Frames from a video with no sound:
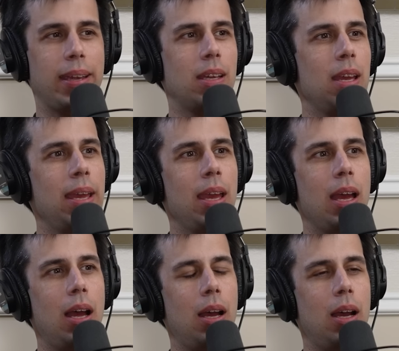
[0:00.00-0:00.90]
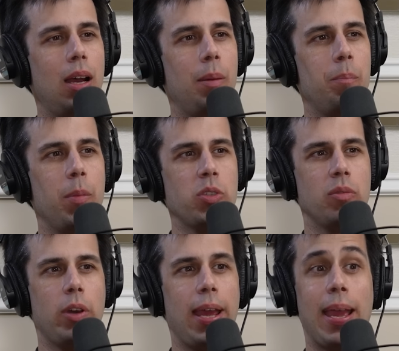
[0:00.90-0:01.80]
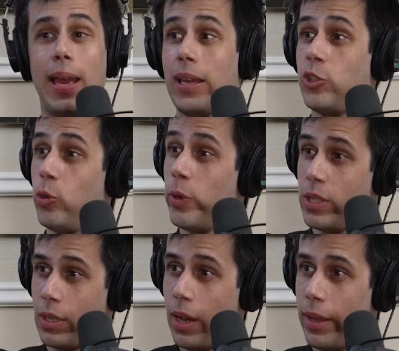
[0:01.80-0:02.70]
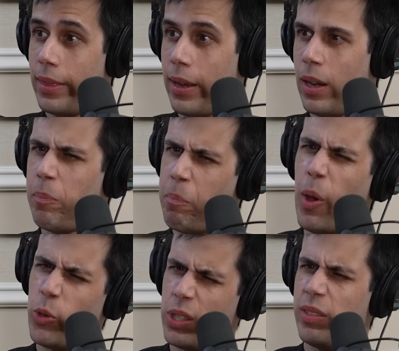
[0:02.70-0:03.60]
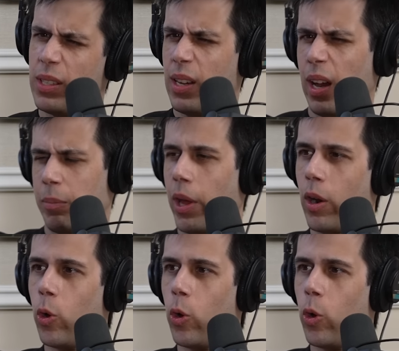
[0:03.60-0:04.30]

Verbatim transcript: Like uh, most of what I, I, do reside there most of the time, not